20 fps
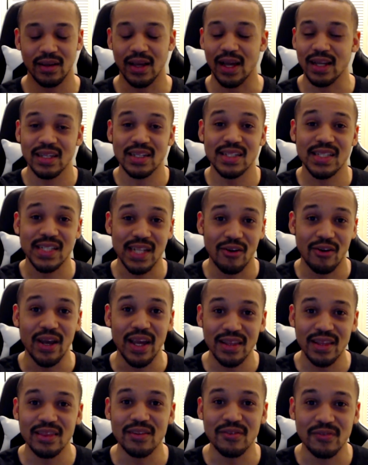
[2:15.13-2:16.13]
I guess I'll
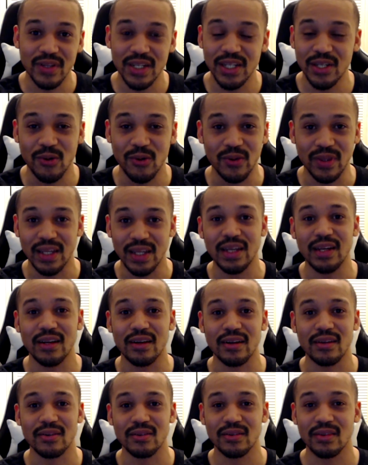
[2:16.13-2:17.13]
end the video
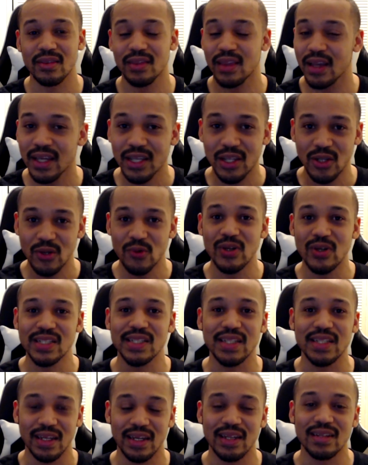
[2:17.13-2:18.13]
there. Thank you
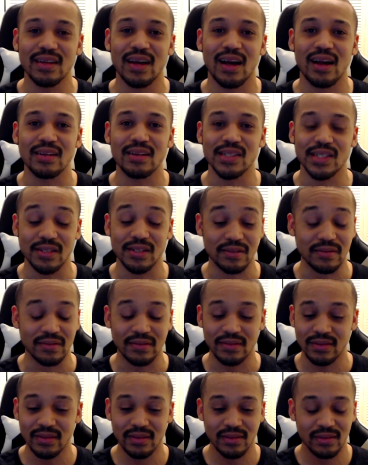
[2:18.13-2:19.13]
once again guys
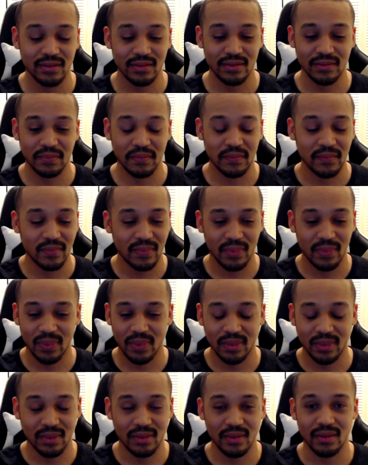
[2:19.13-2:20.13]
and
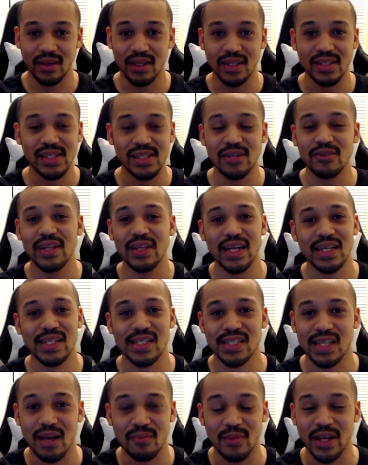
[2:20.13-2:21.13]
until
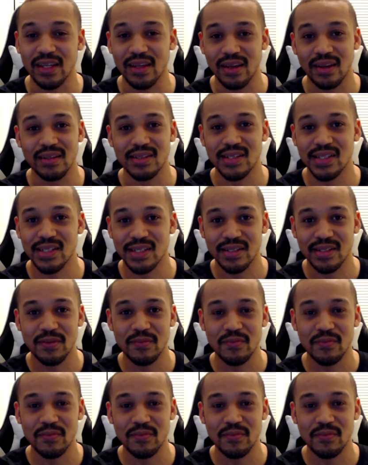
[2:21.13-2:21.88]
next time I guess.